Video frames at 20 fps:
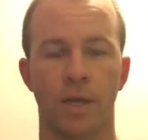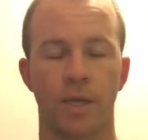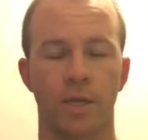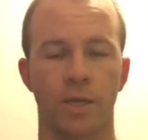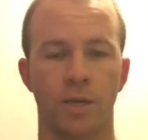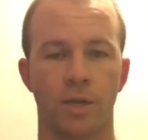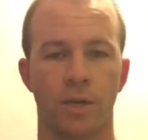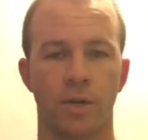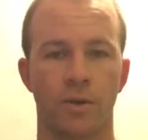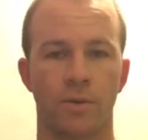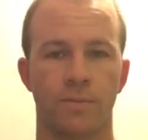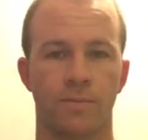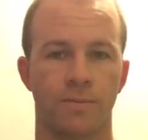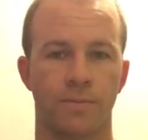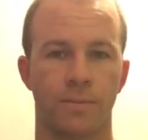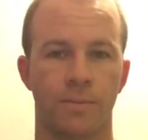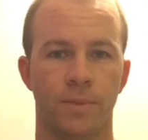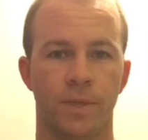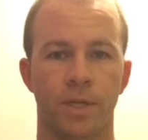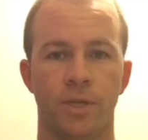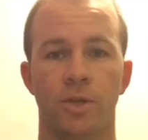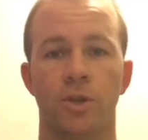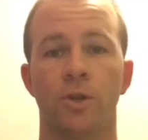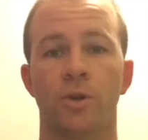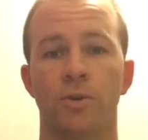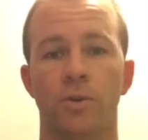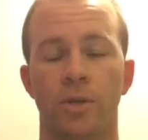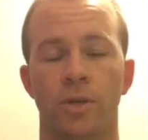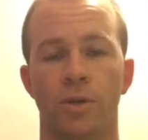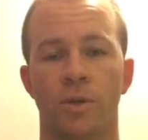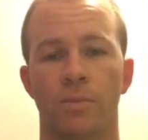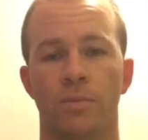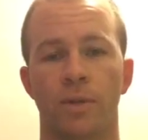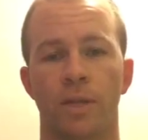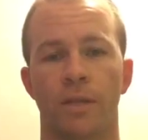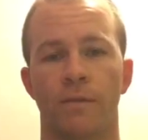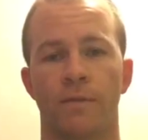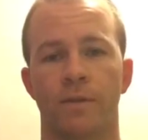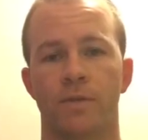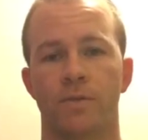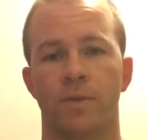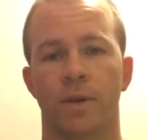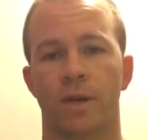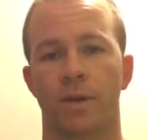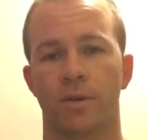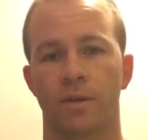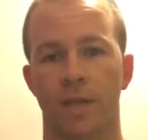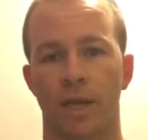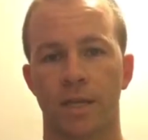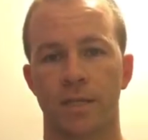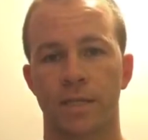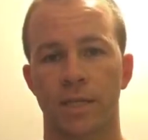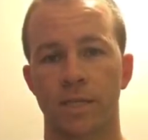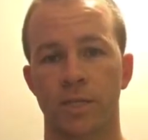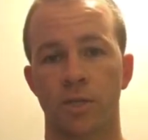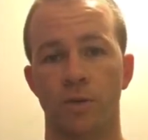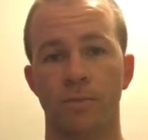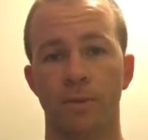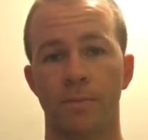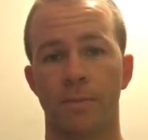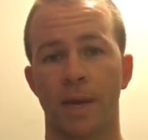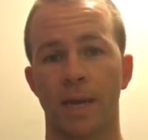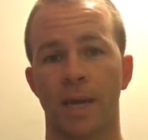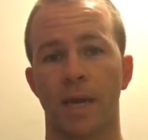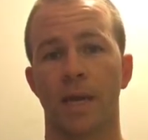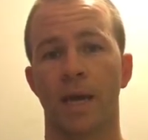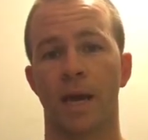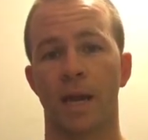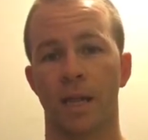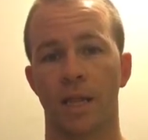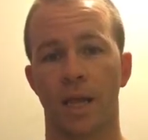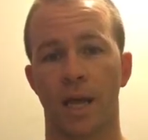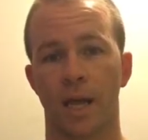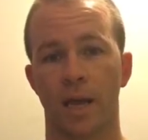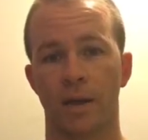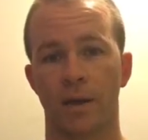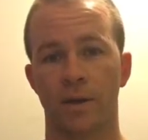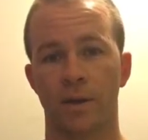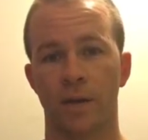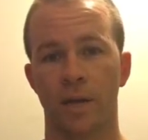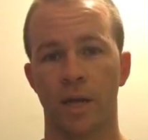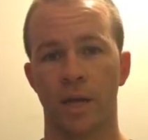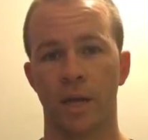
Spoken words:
then you don't believe his record in that sense. You'd be making God a liar.